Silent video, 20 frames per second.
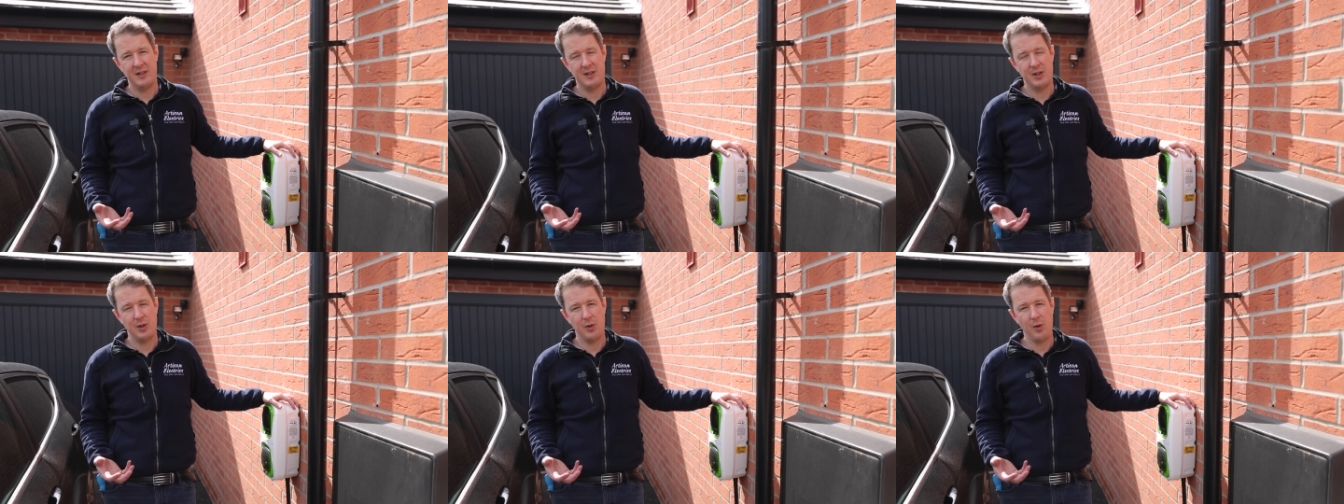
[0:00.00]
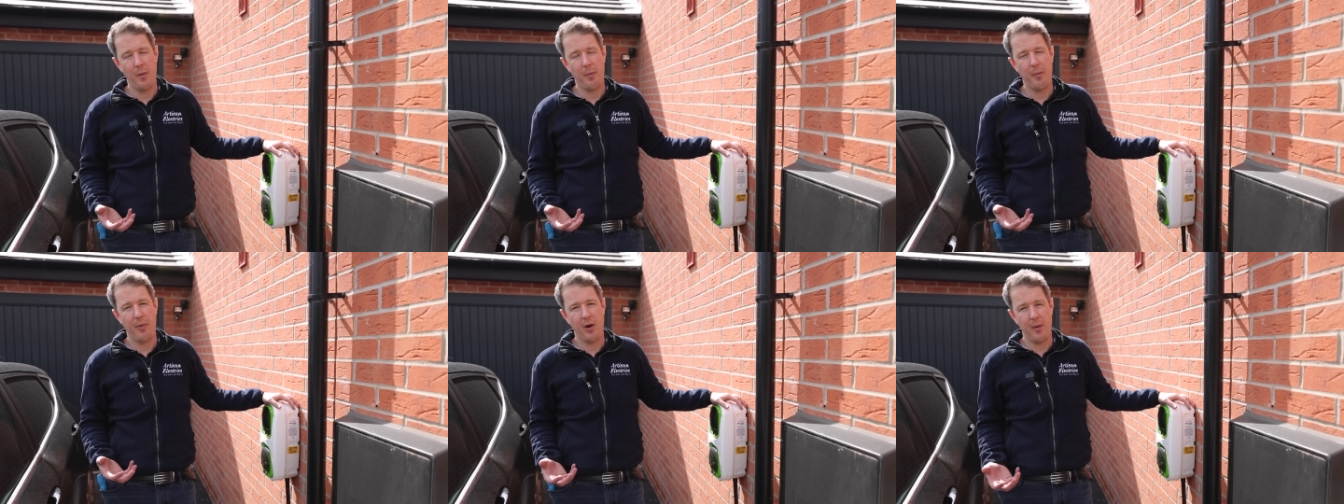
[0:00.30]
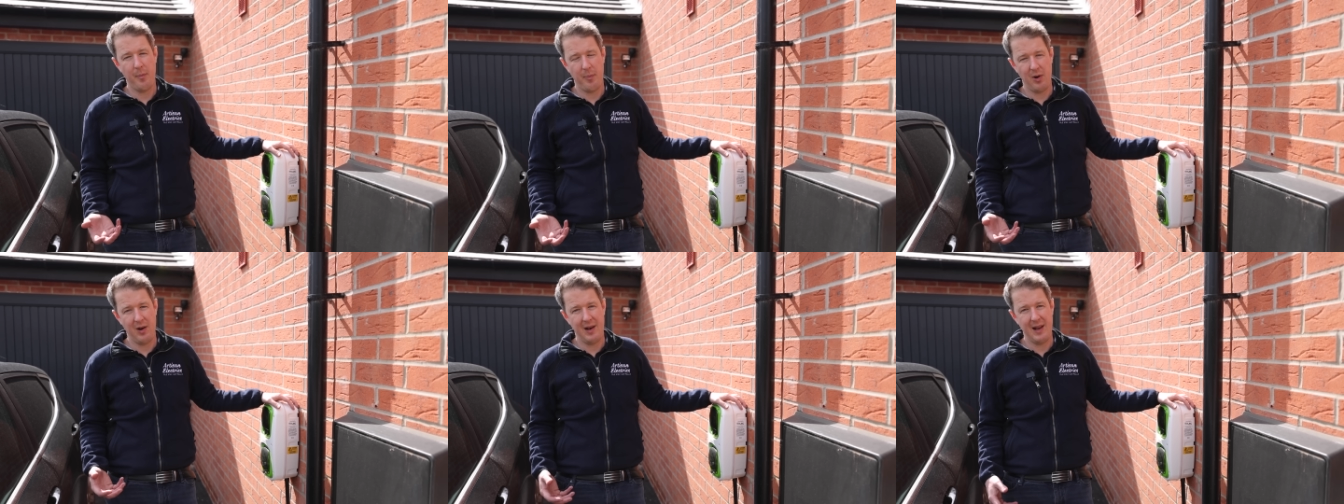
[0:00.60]
to a
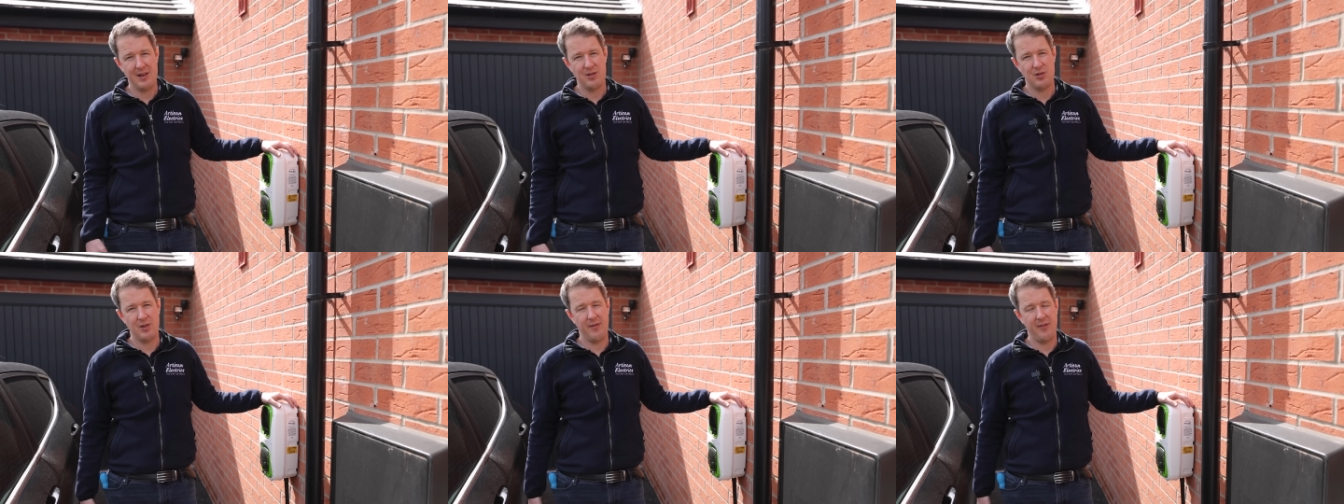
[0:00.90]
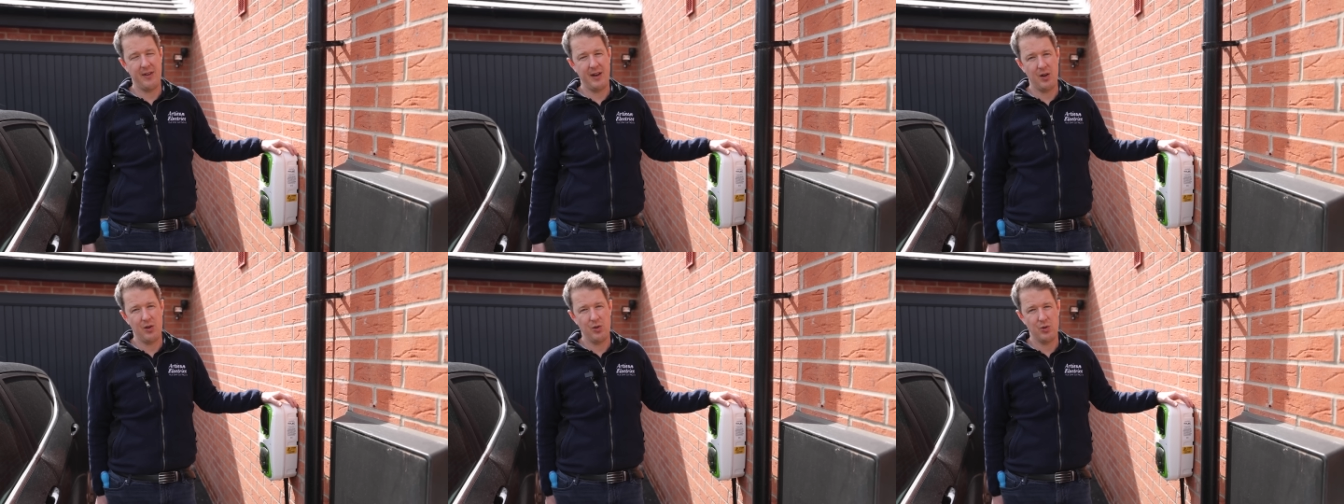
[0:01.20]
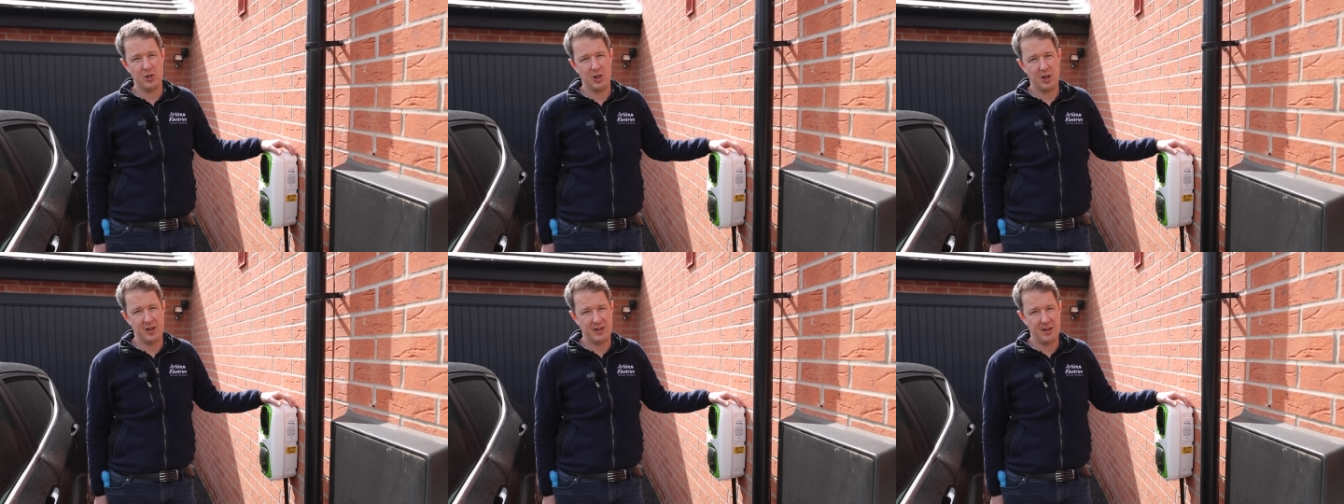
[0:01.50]
proper electric vehicle
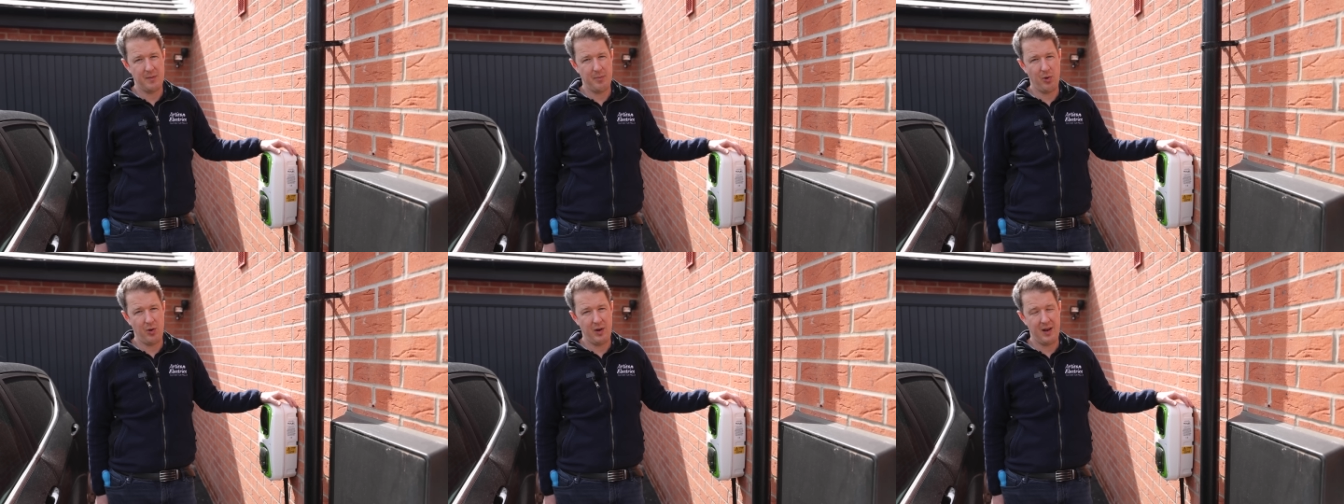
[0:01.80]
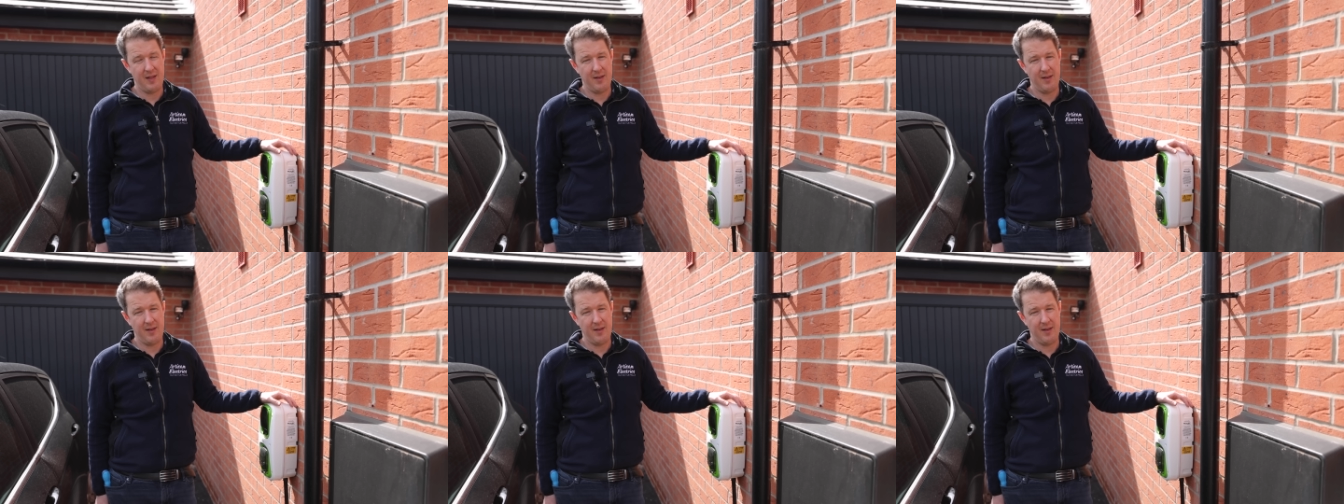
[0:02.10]
charging point